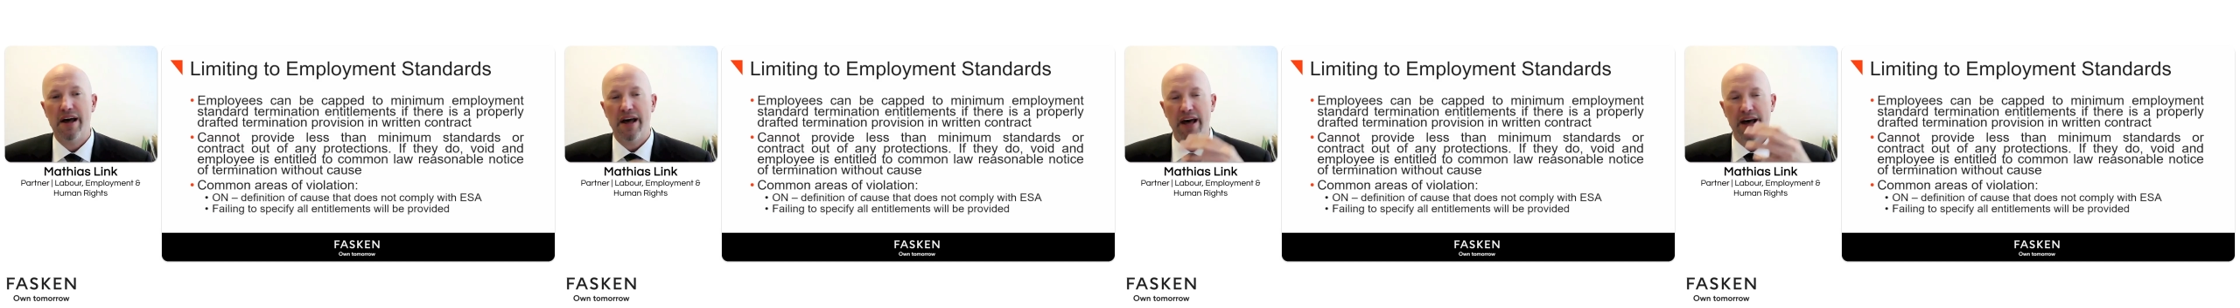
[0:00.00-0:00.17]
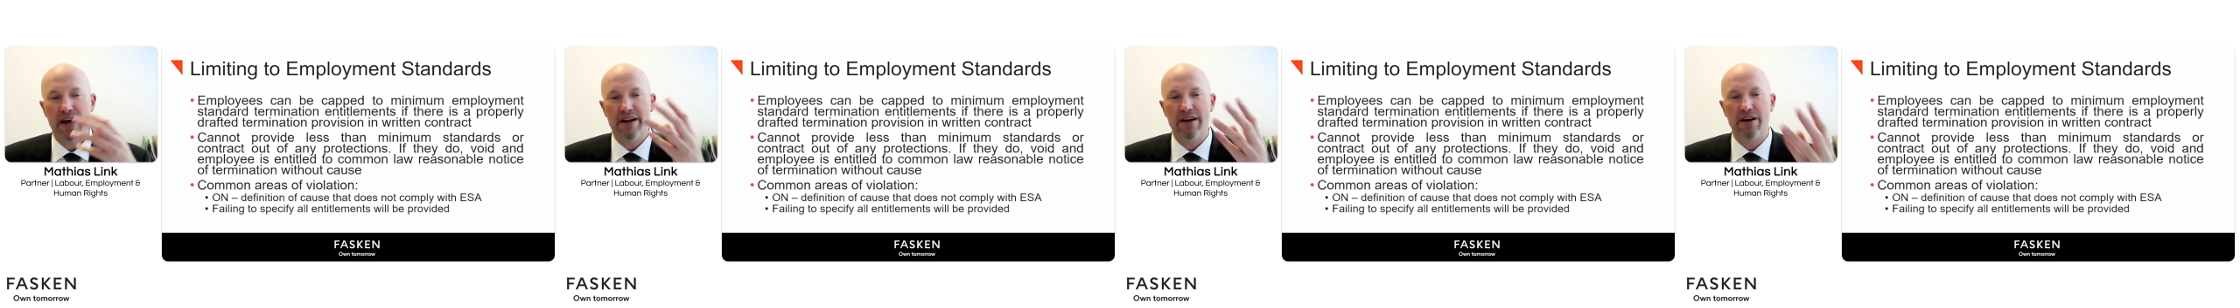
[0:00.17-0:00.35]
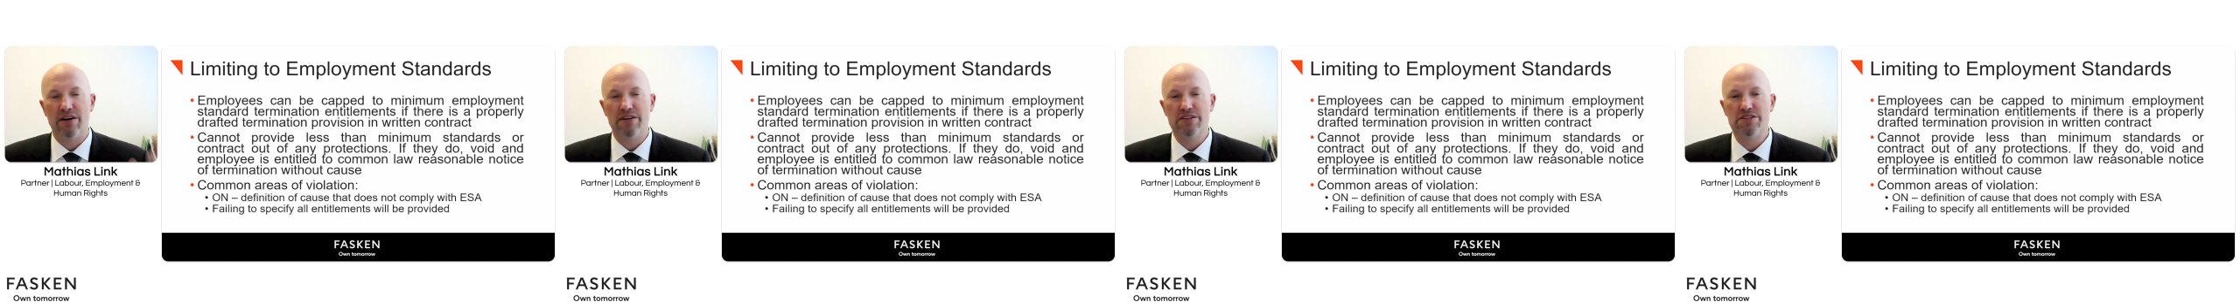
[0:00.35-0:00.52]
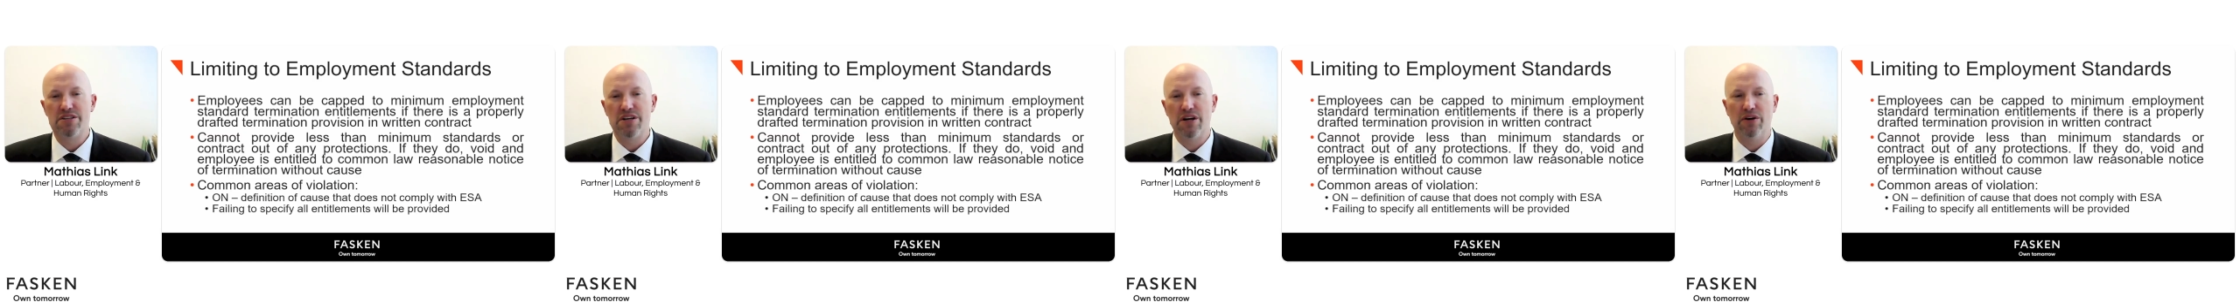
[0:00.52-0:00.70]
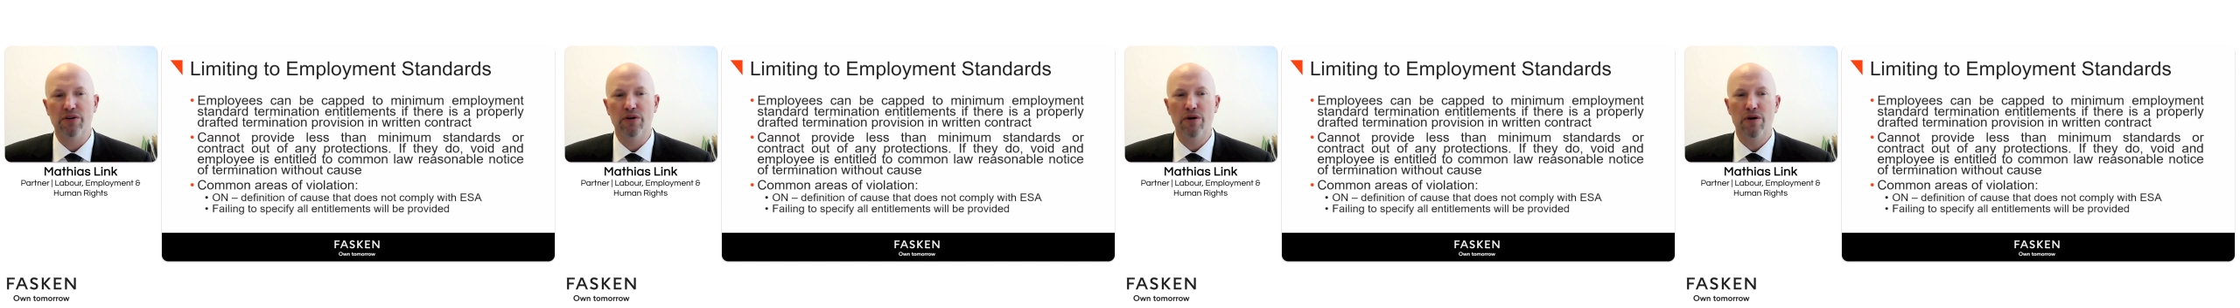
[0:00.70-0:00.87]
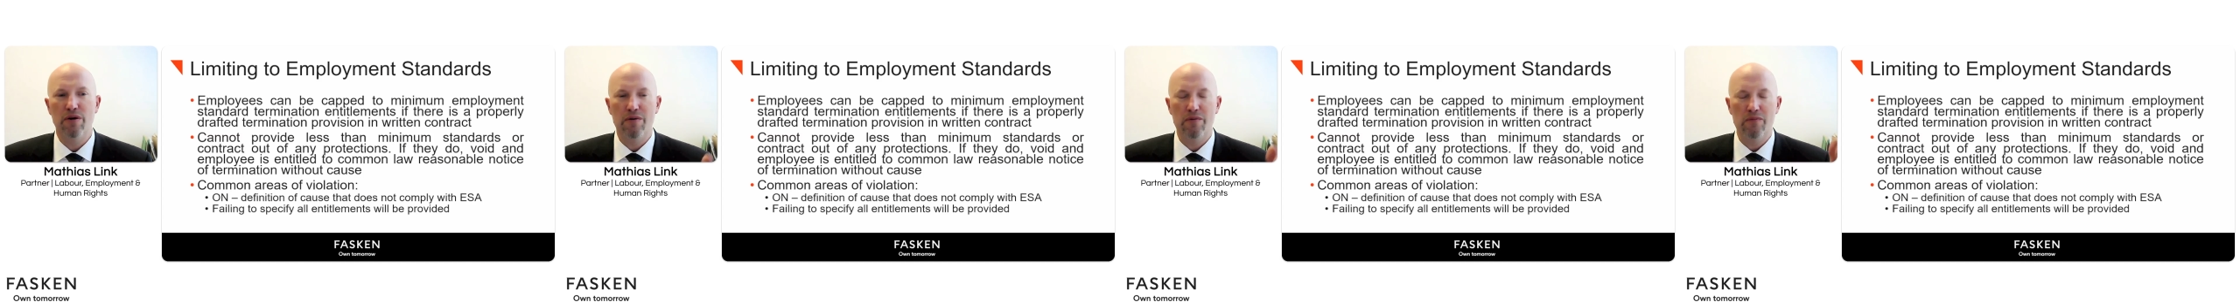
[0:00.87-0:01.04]
and
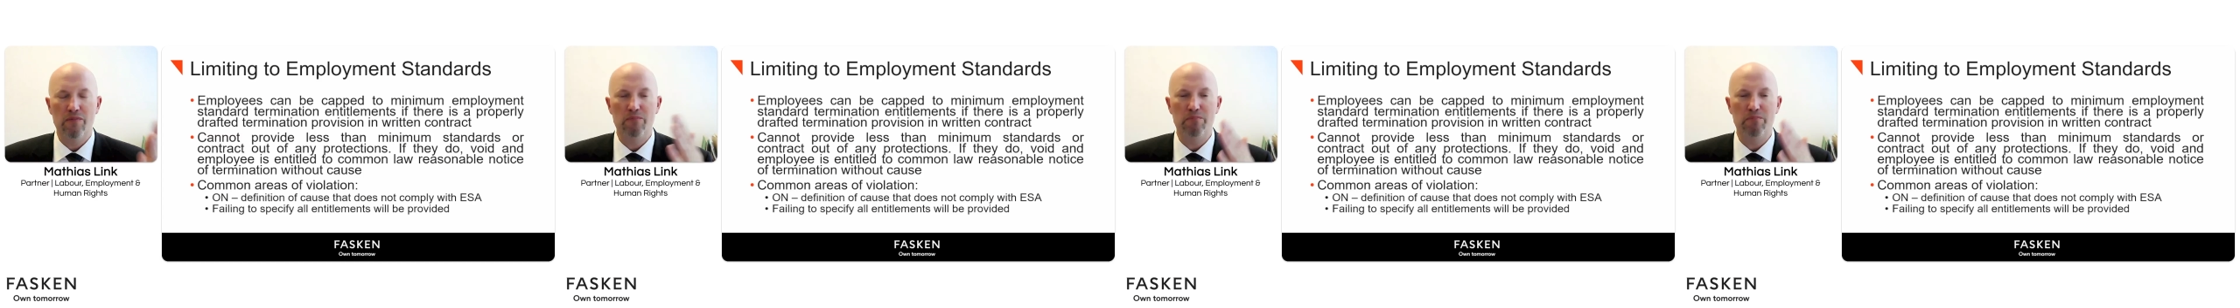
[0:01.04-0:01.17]
also